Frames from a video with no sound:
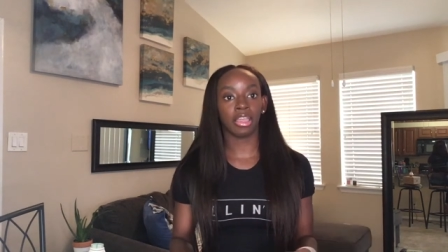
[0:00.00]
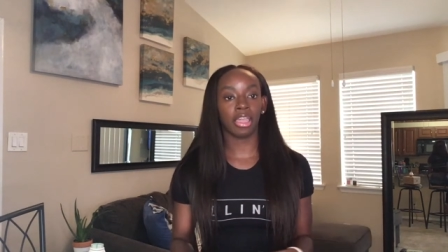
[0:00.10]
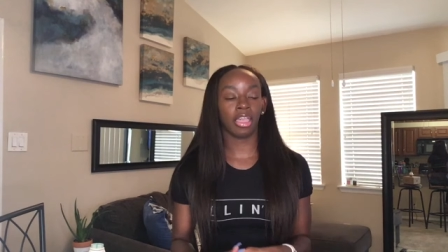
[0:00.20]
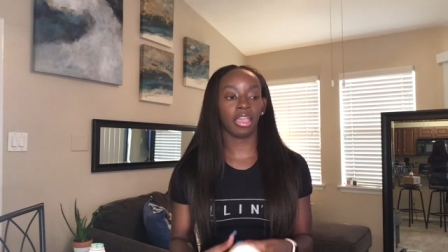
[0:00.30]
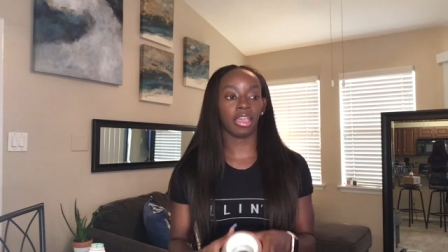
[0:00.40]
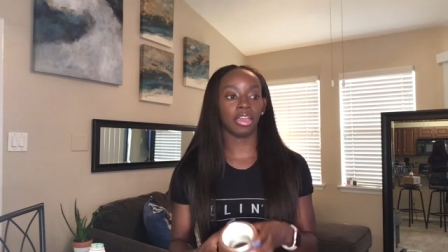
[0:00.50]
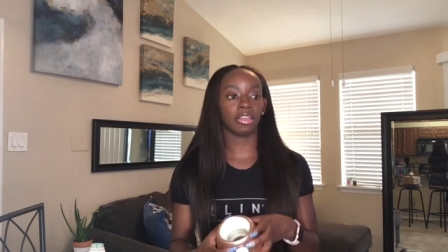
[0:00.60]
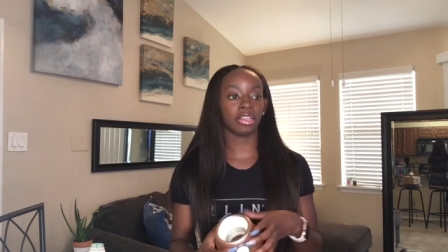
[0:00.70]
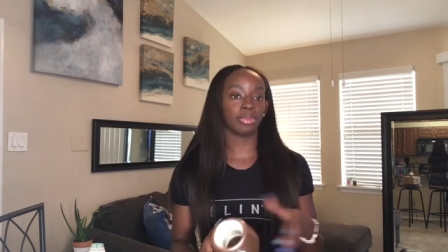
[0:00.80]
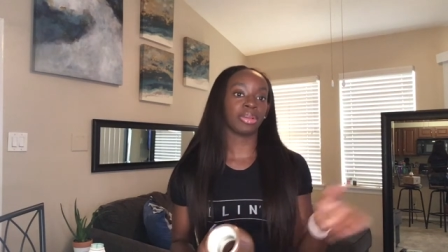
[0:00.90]
and
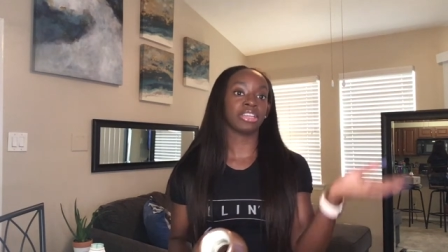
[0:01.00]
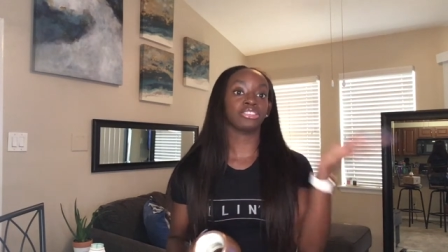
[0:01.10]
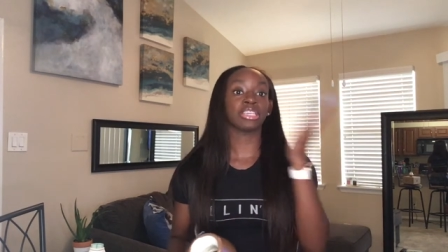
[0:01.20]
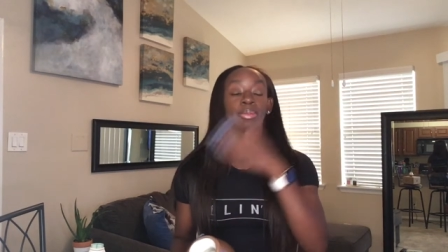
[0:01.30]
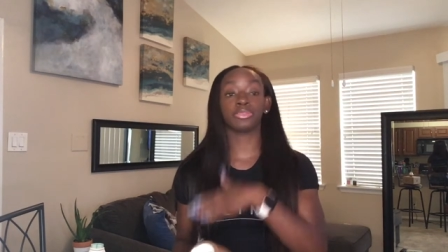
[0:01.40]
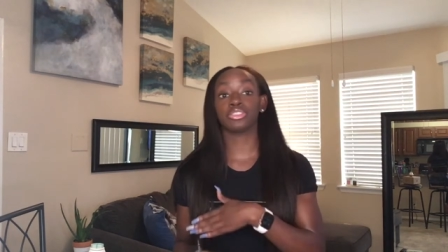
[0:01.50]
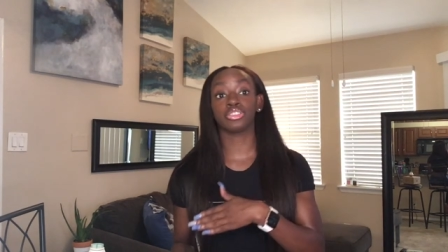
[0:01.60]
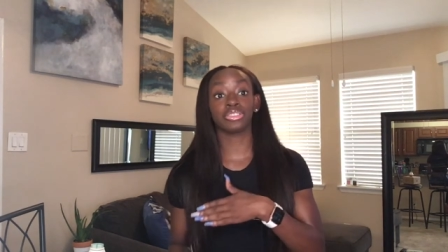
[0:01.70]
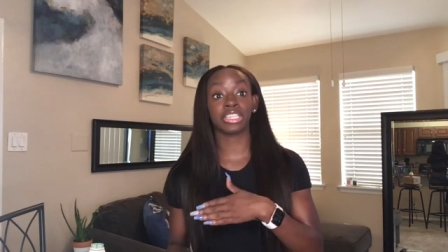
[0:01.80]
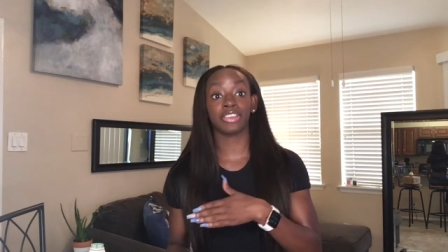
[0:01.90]
like by the time you're
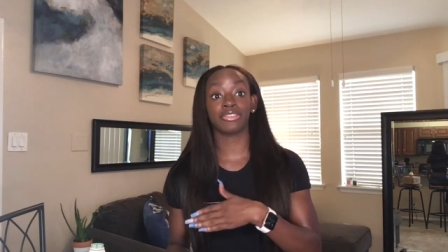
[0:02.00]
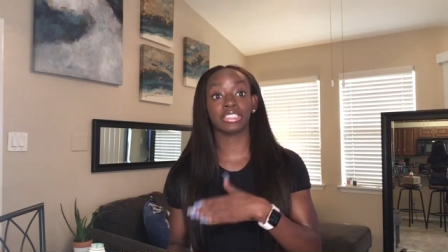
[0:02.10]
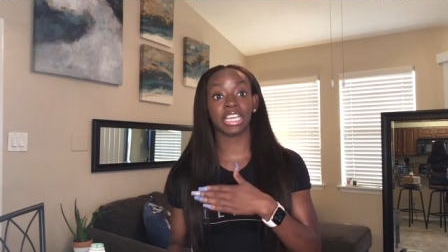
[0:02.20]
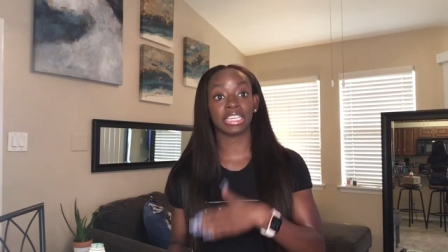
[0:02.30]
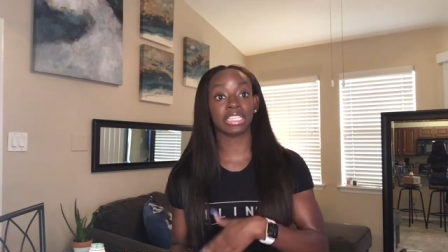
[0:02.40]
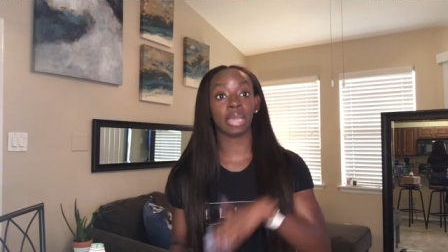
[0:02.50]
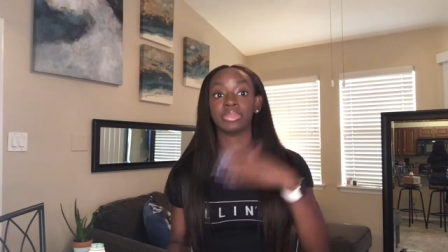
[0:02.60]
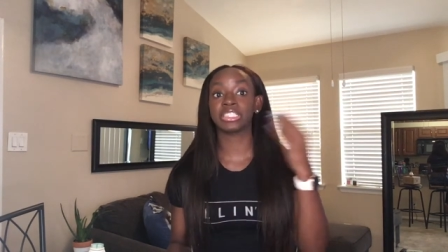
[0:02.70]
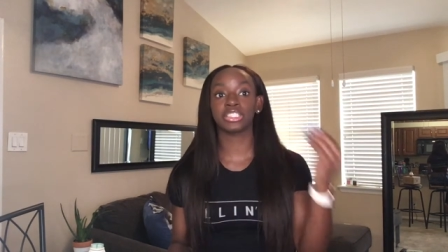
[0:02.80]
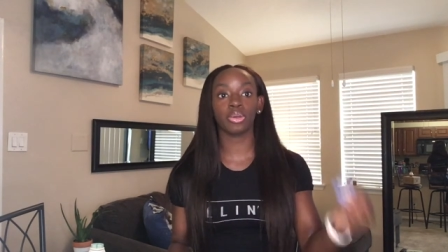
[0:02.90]
using it for the second time it's
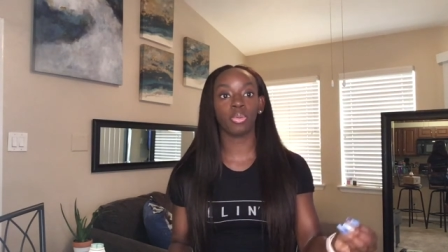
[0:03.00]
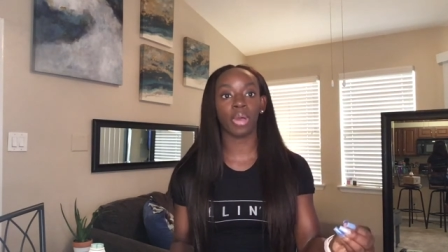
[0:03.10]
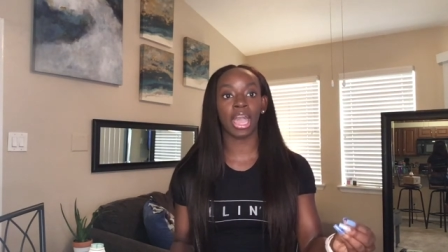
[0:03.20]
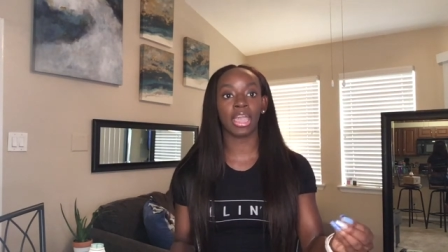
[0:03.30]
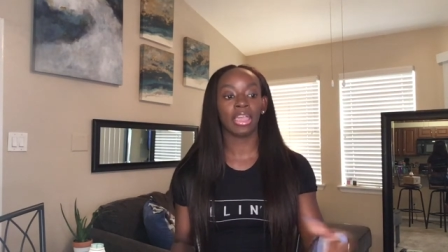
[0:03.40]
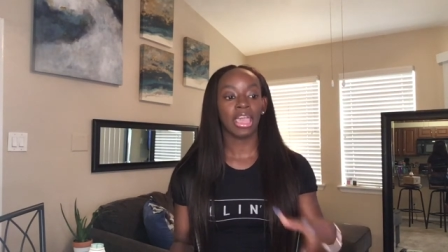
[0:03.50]
still wet.